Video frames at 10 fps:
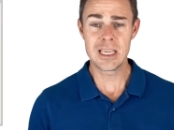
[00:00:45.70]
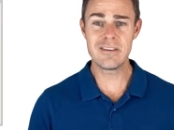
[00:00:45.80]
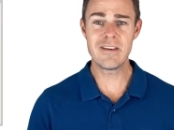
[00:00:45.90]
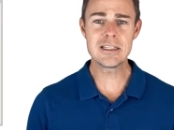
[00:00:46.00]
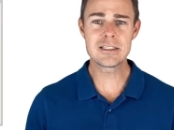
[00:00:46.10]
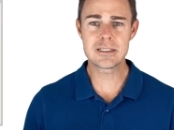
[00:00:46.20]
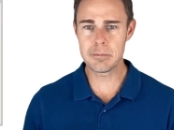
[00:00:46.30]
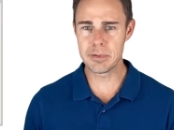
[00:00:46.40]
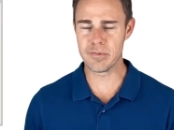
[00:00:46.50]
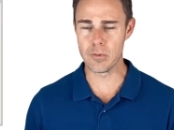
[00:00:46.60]
Events
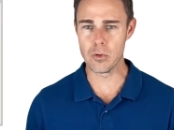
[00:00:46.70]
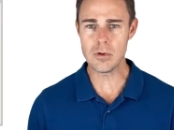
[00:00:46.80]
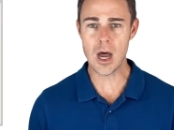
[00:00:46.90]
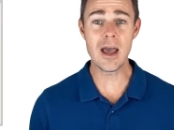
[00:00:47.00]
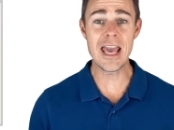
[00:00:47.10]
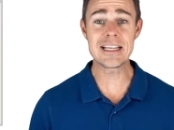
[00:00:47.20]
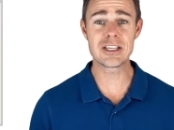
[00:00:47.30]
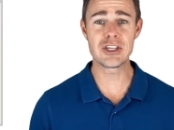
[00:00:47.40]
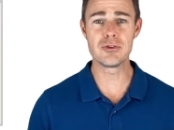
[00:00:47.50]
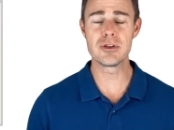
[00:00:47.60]
before are
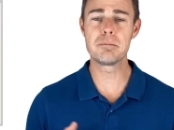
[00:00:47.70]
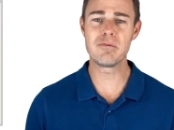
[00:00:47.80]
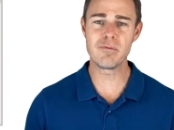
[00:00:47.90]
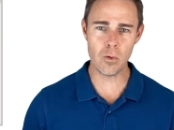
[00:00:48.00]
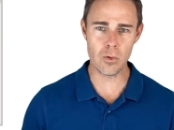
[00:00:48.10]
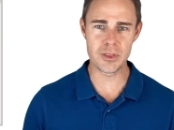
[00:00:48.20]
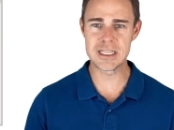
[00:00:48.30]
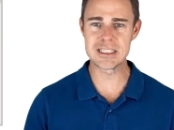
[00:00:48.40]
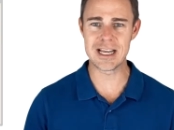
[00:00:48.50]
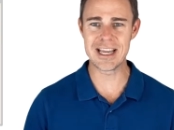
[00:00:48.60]
executed before the
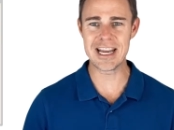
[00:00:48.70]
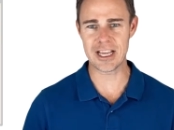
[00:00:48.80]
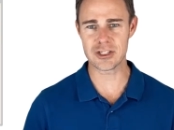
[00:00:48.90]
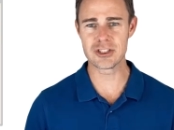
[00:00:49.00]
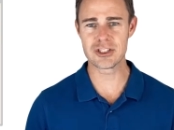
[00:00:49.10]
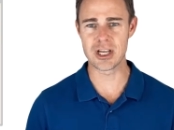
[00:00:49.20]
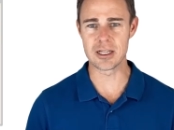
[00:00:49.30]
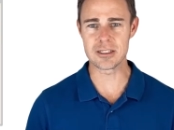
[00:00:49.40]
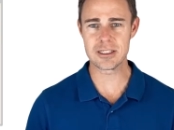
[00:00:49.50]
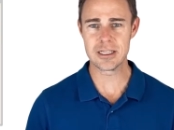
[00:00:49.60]
desired action
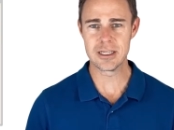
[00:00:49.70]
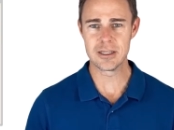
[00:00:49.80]
starts.